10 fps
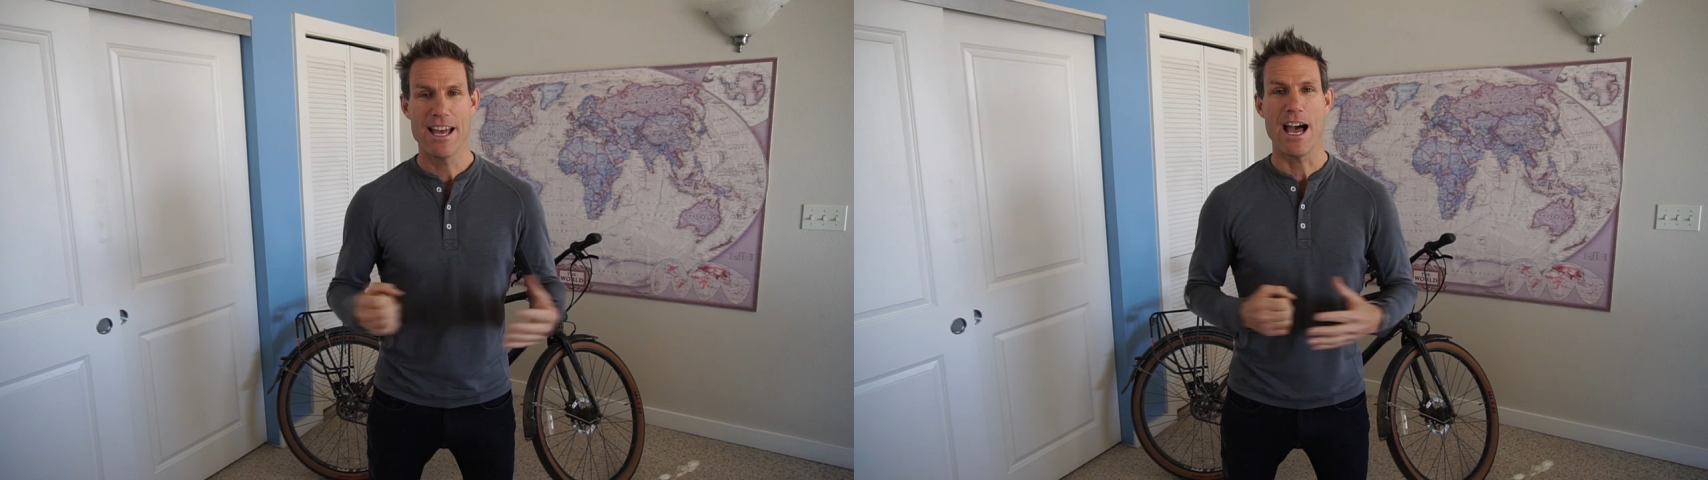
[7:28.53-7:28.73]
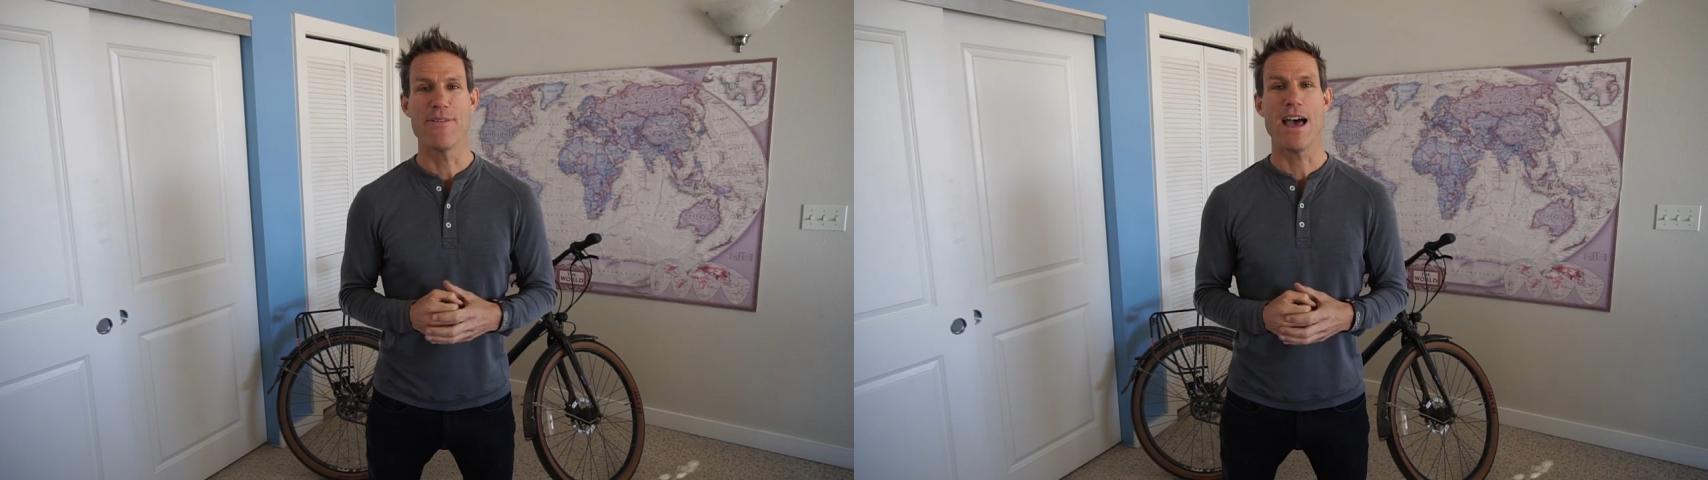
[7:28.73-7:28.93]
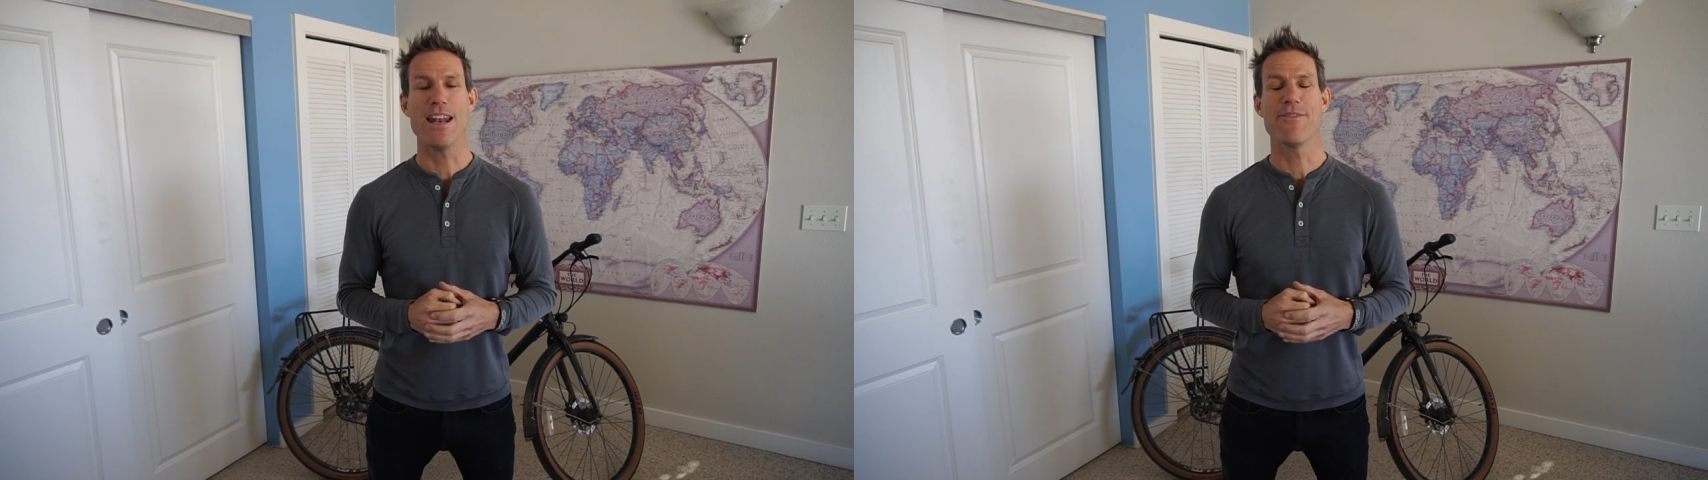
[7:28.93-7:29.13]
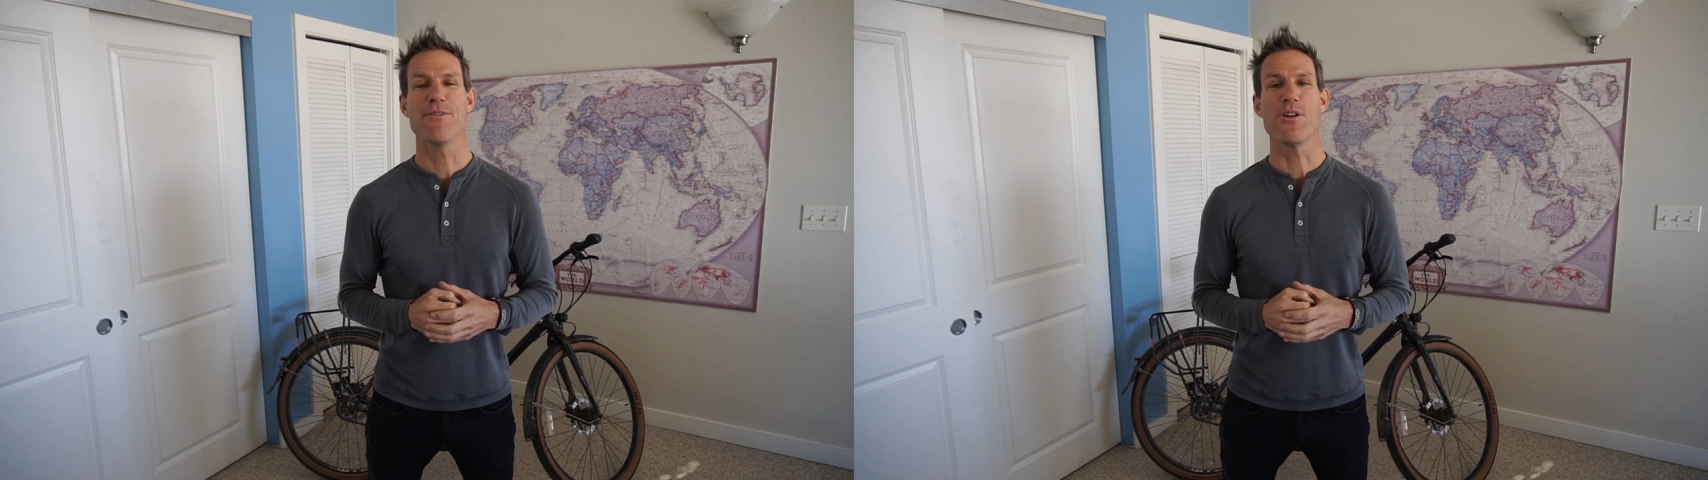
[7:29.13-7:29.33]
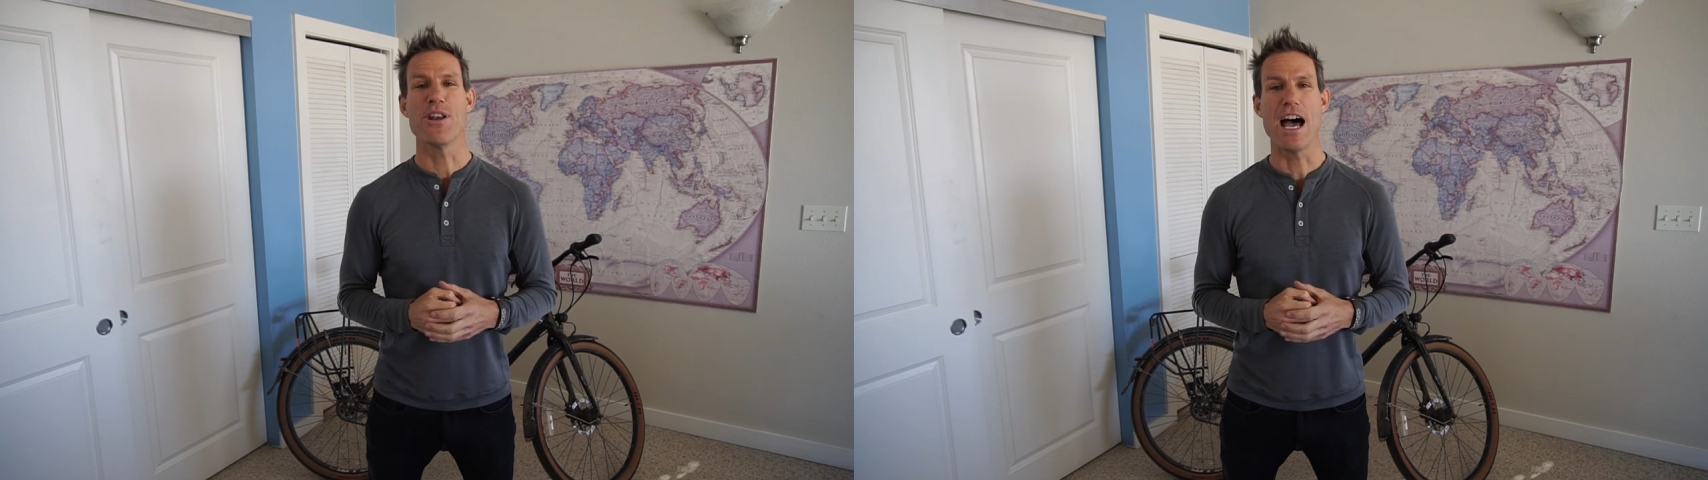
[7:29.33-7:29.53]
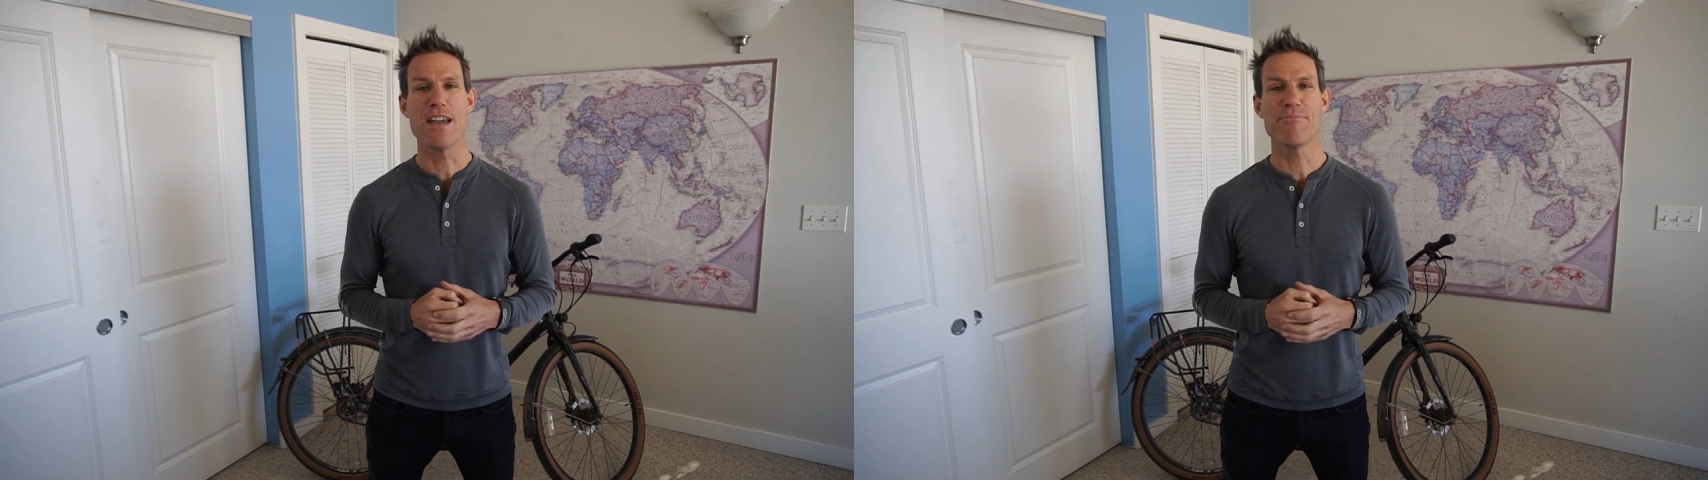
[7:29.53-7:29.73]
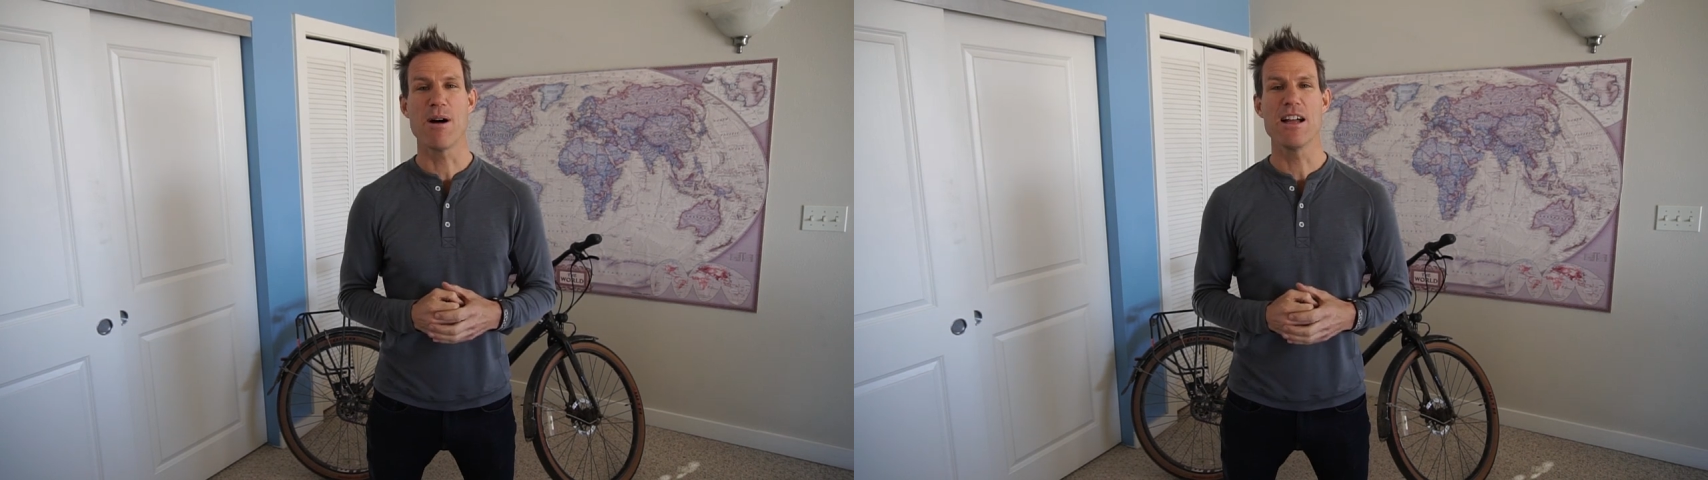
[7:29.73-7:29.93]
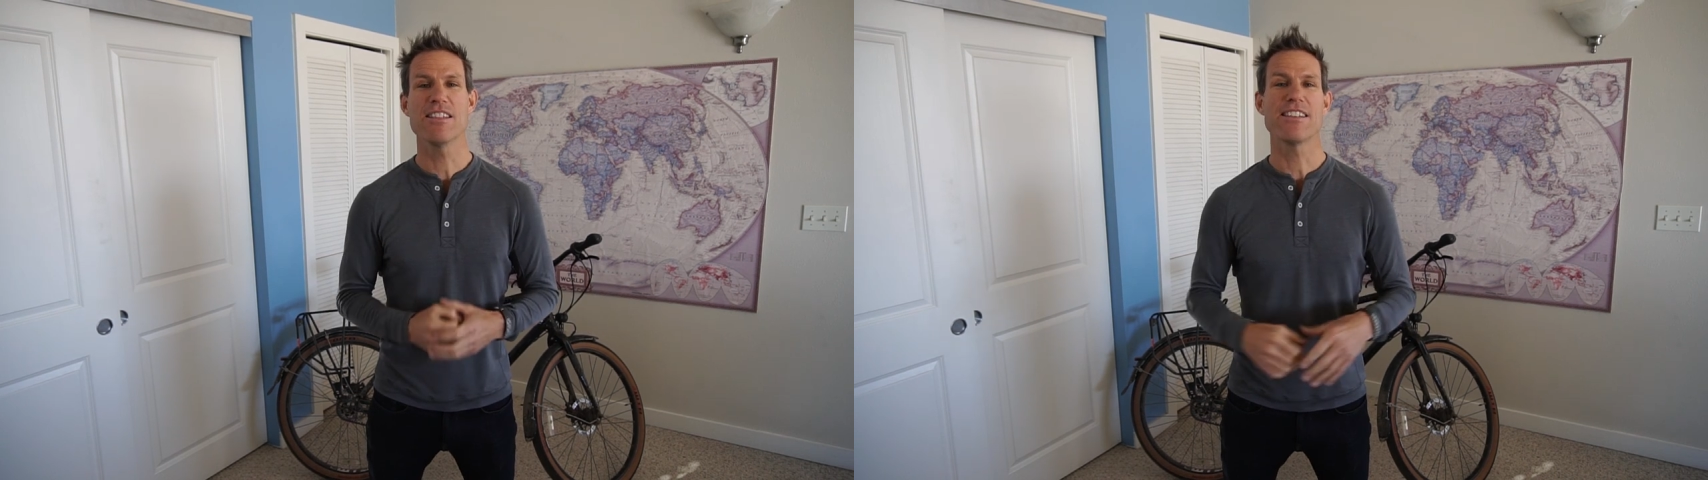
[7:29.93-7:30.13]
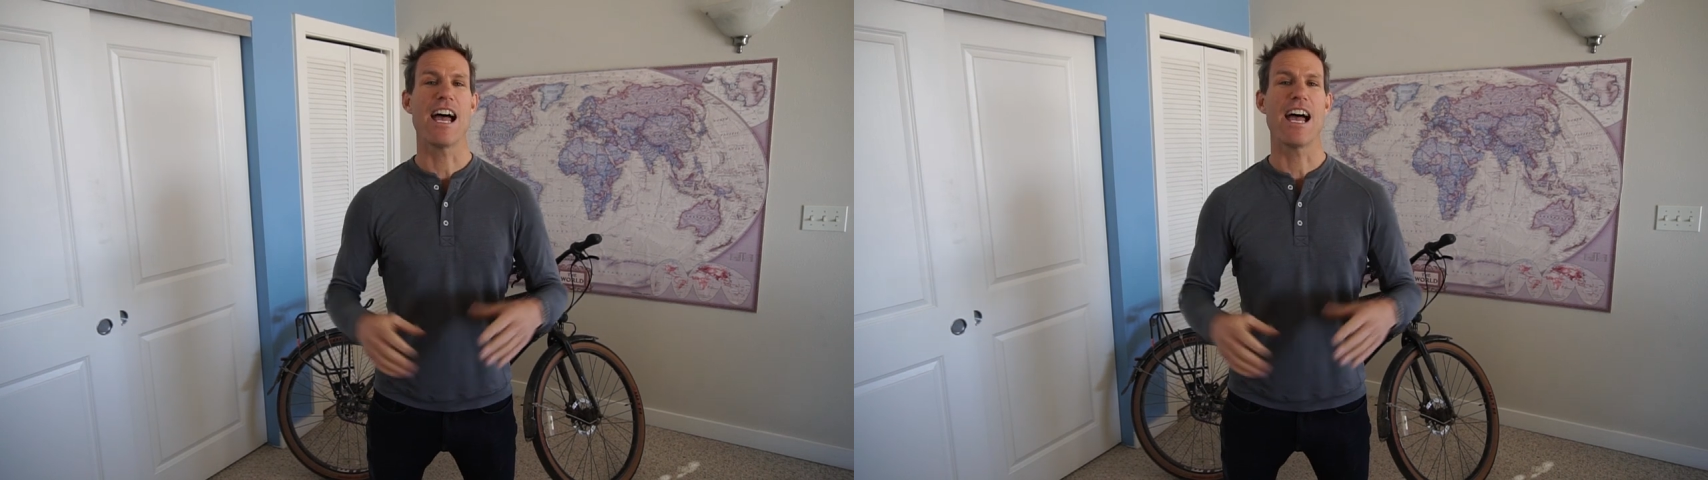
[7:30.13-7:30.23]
I've had it for 9 months.